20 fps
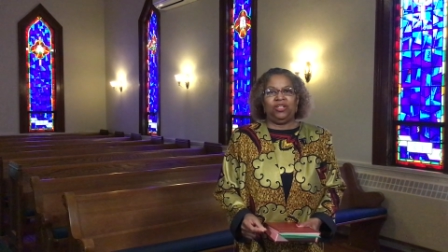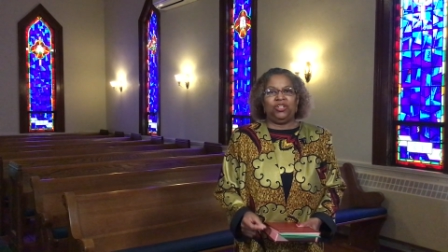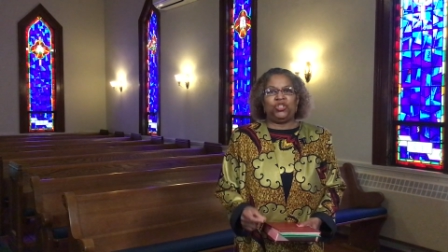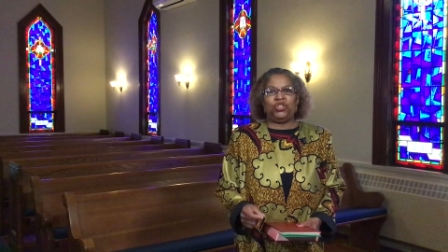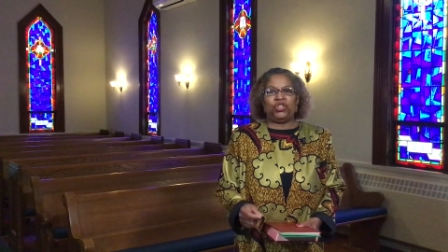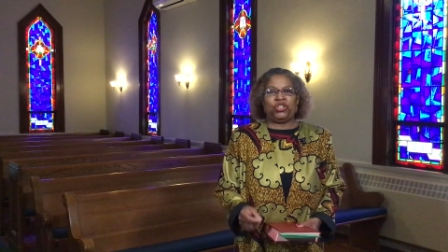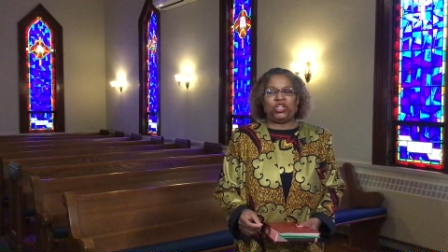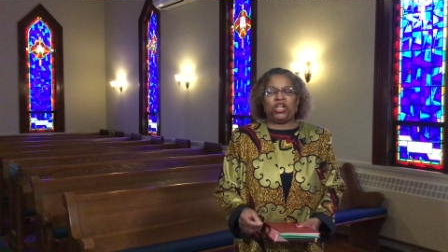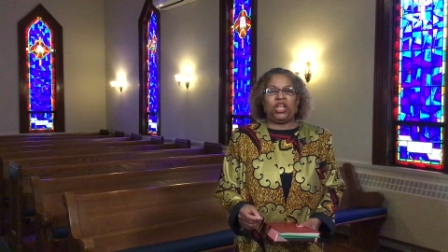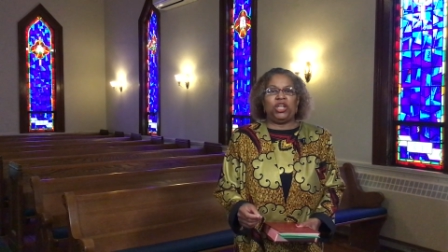
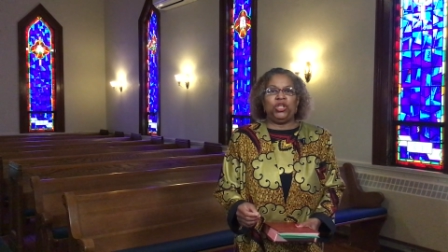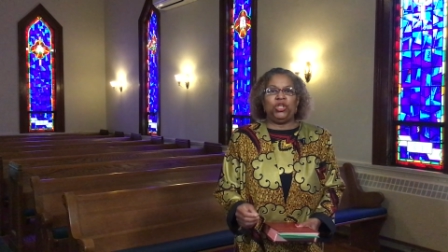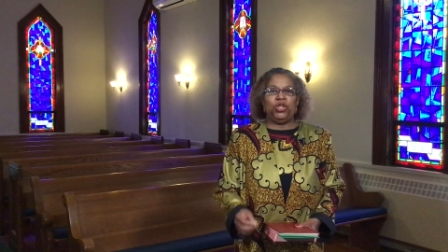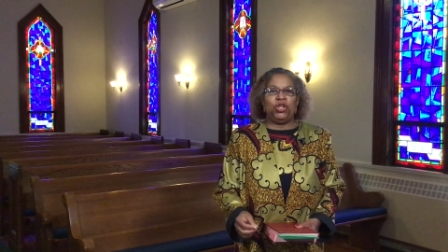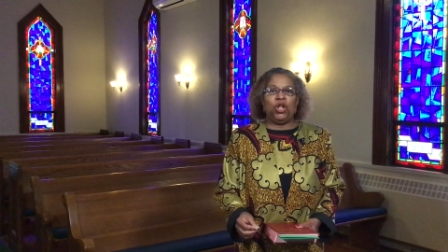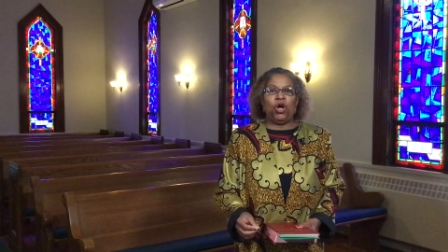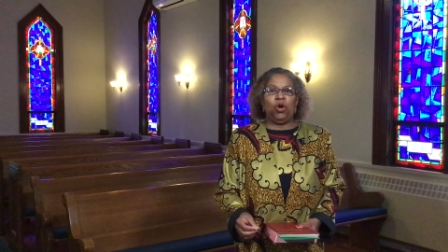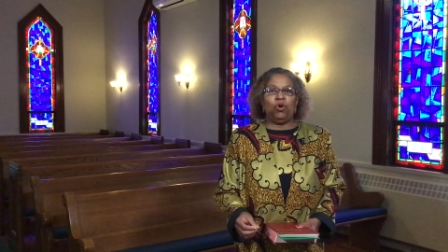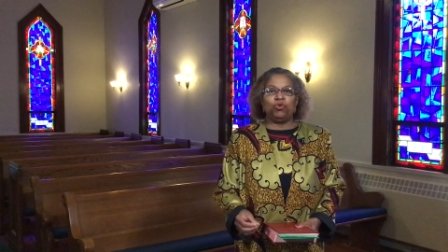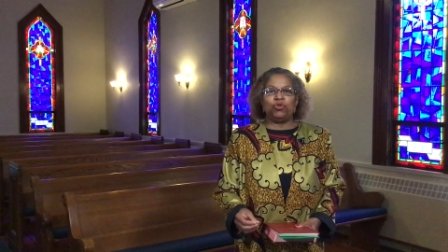to say
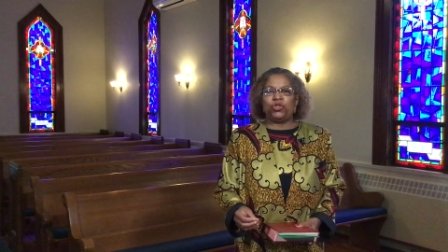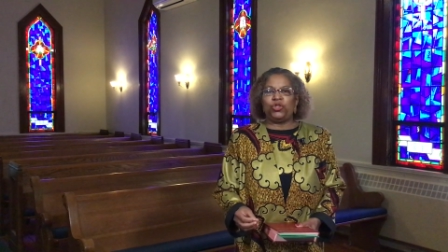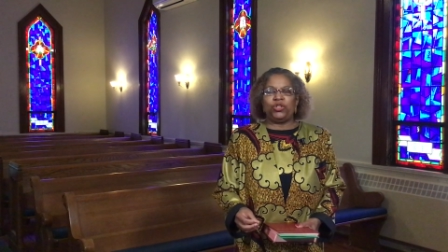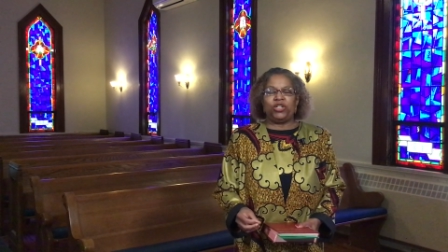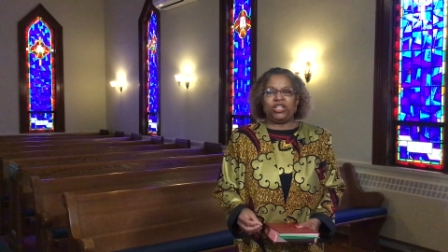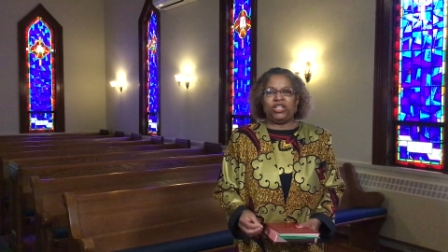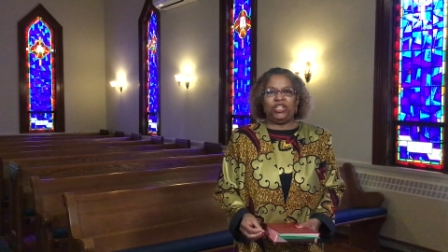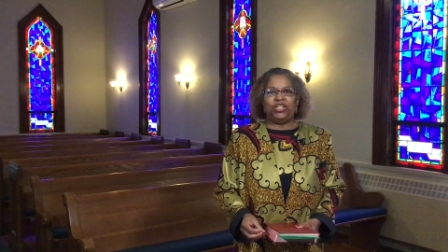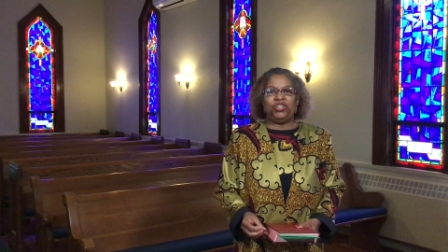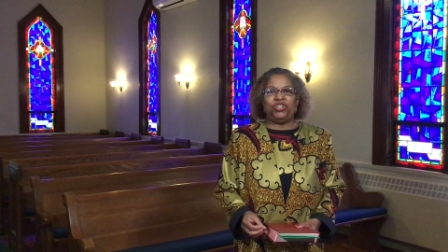no to
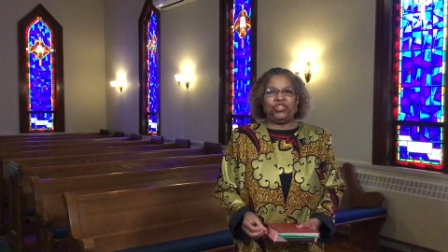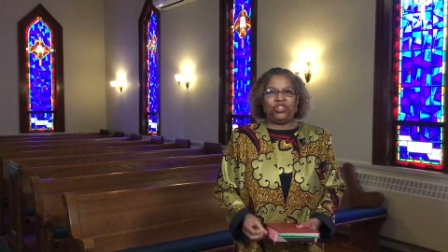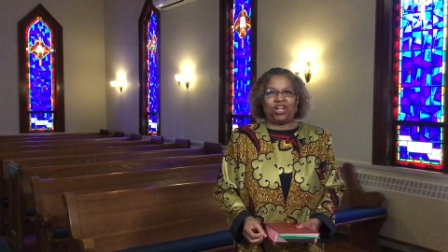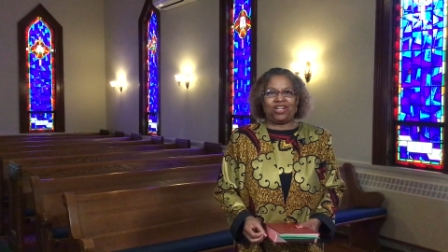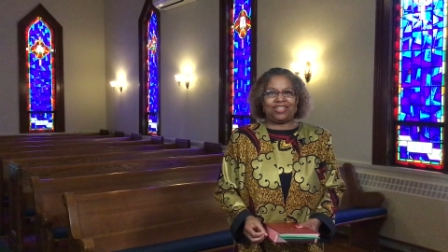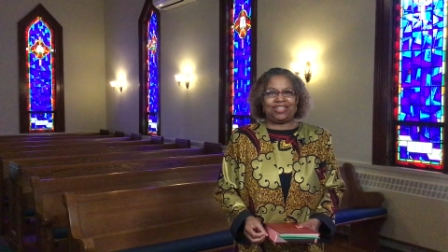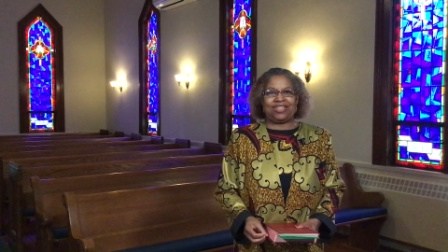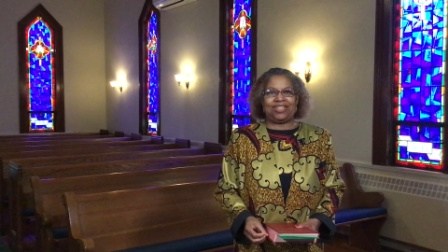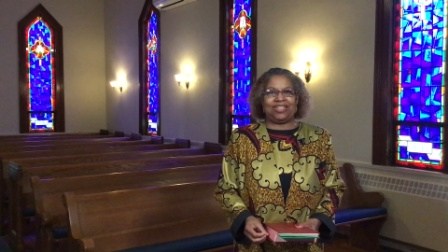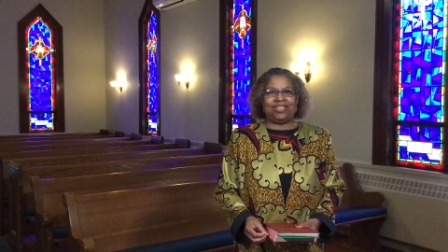
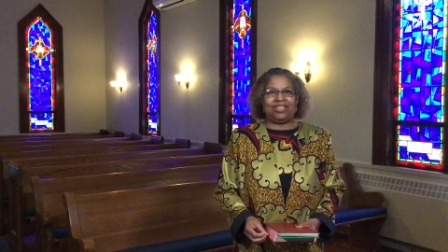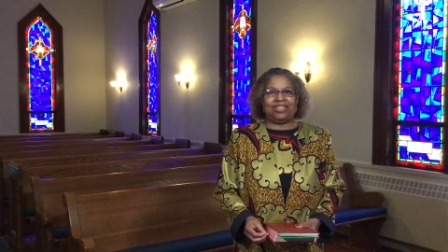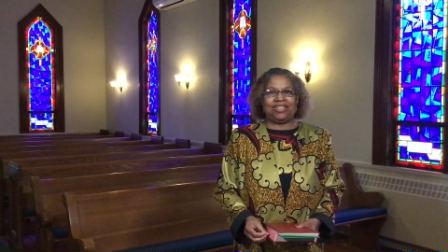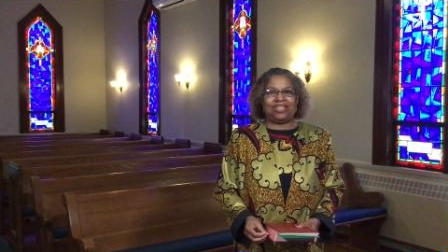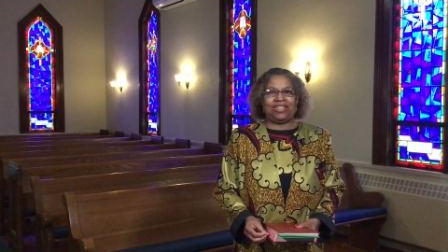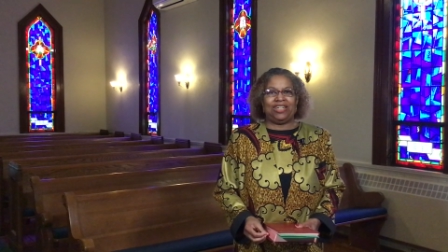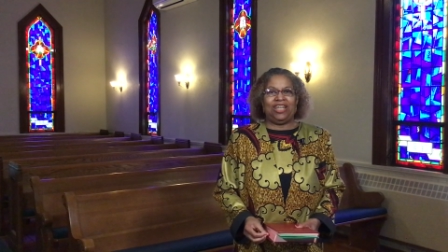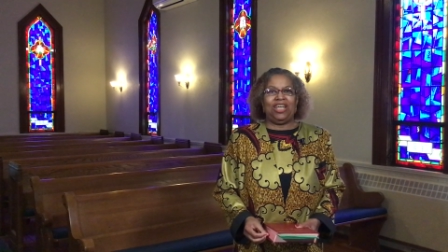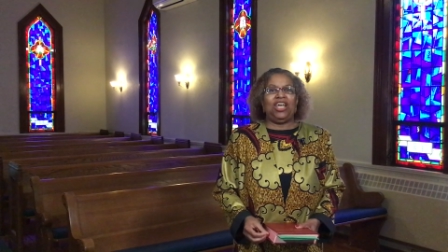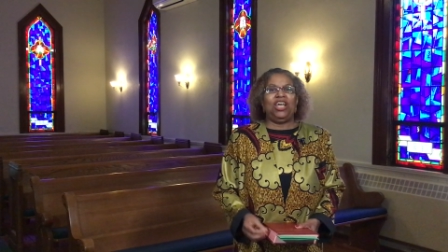
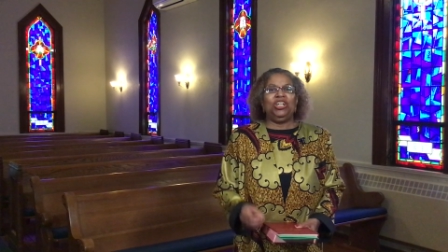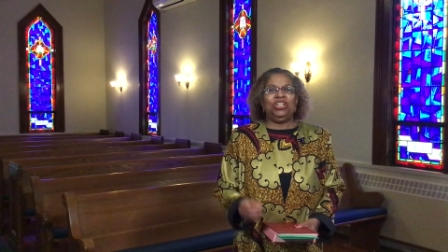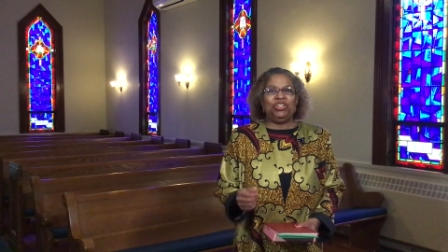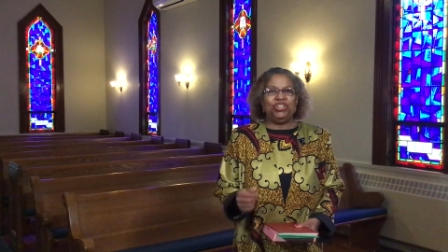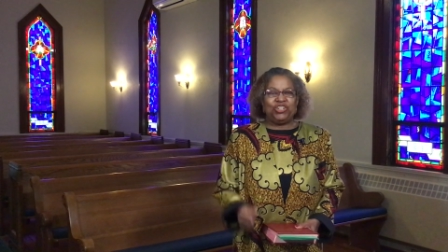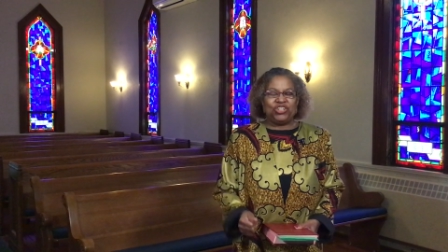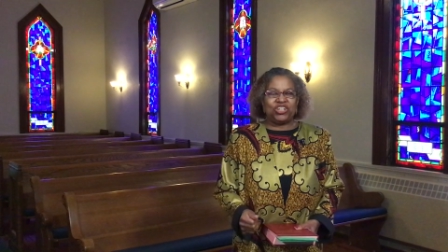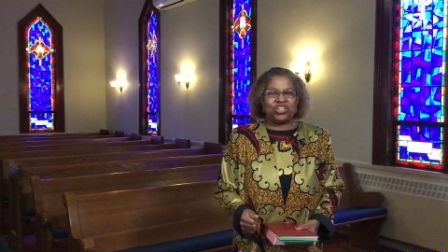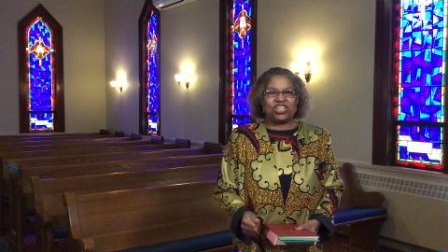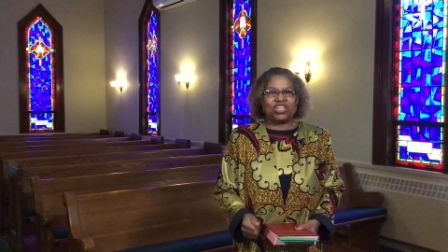injustice,
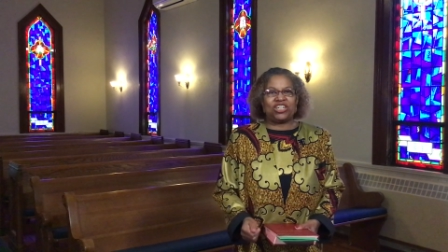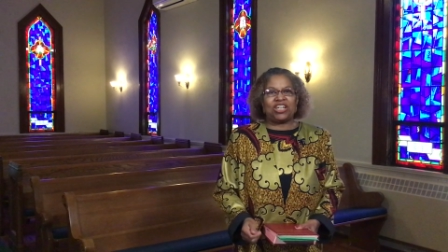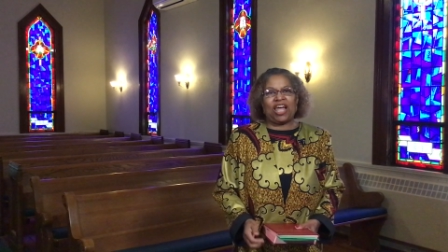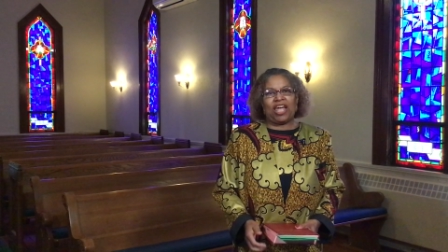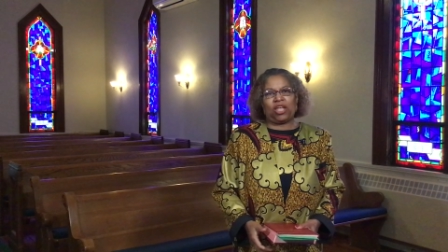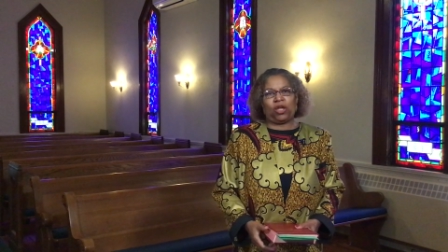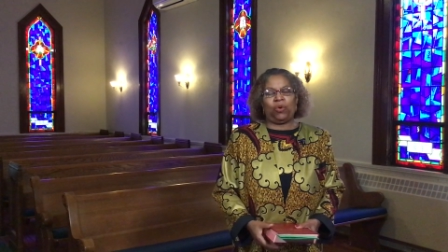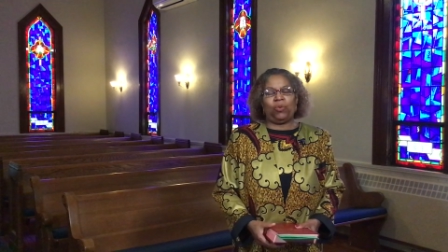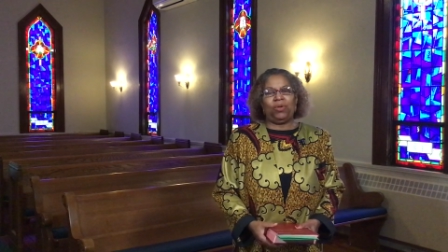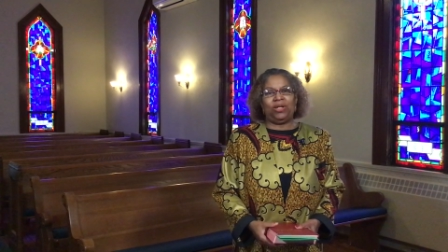just
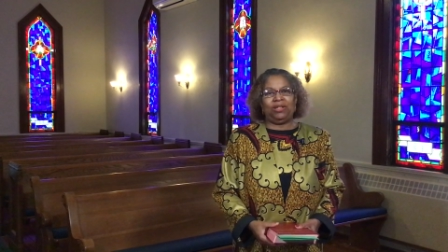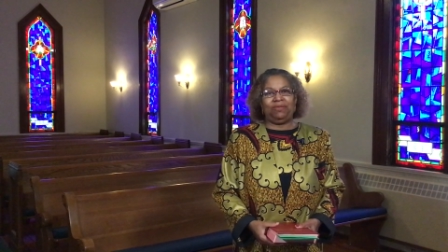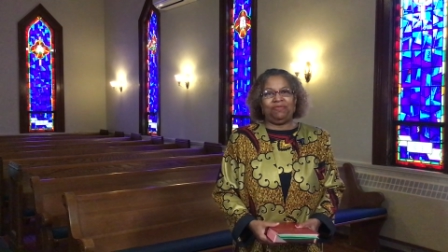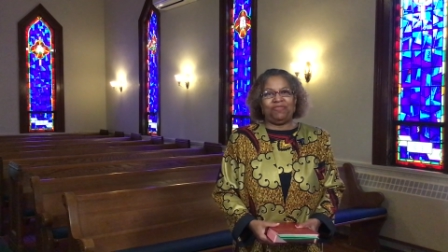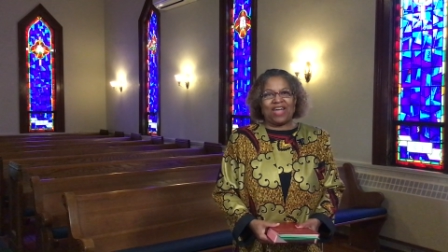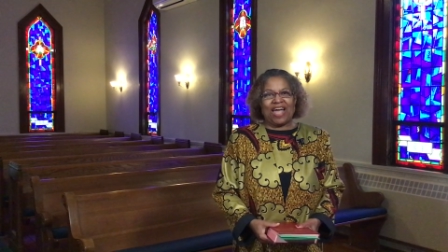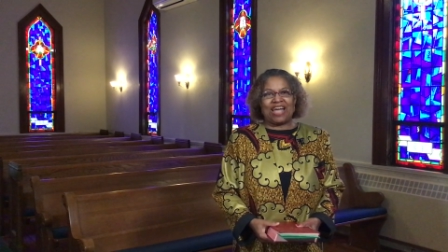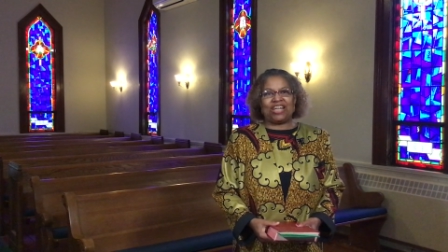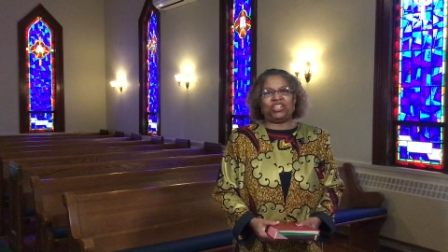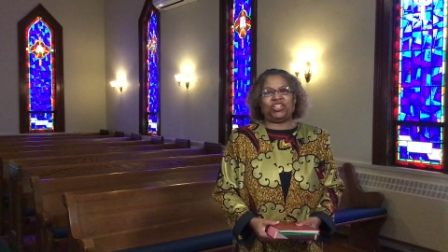like Queen
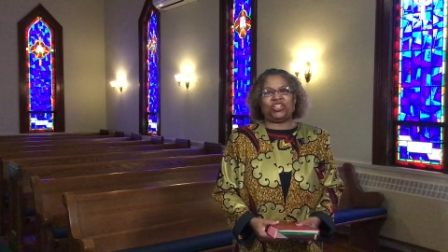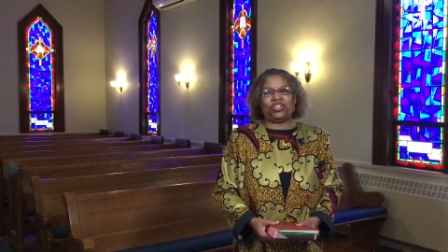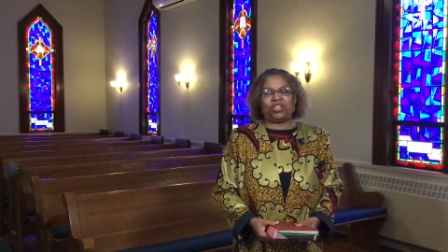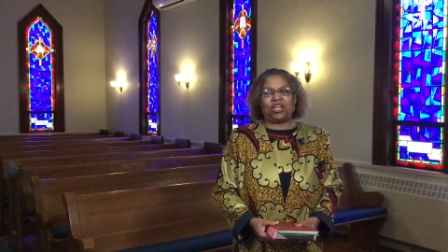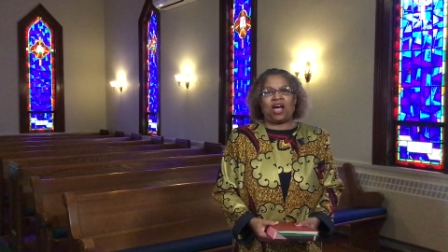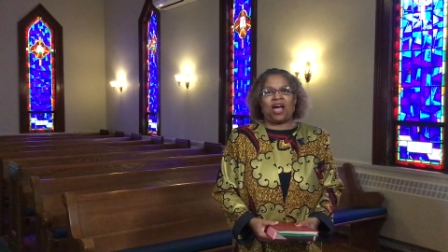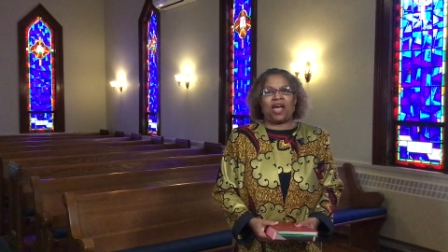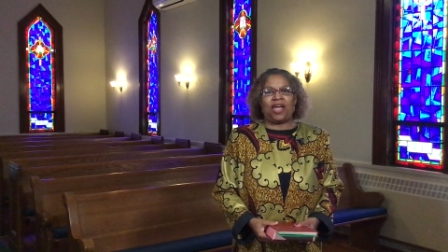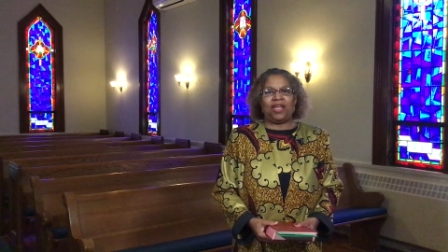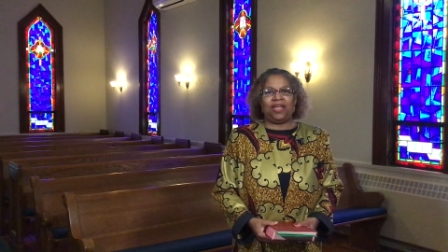Vashti,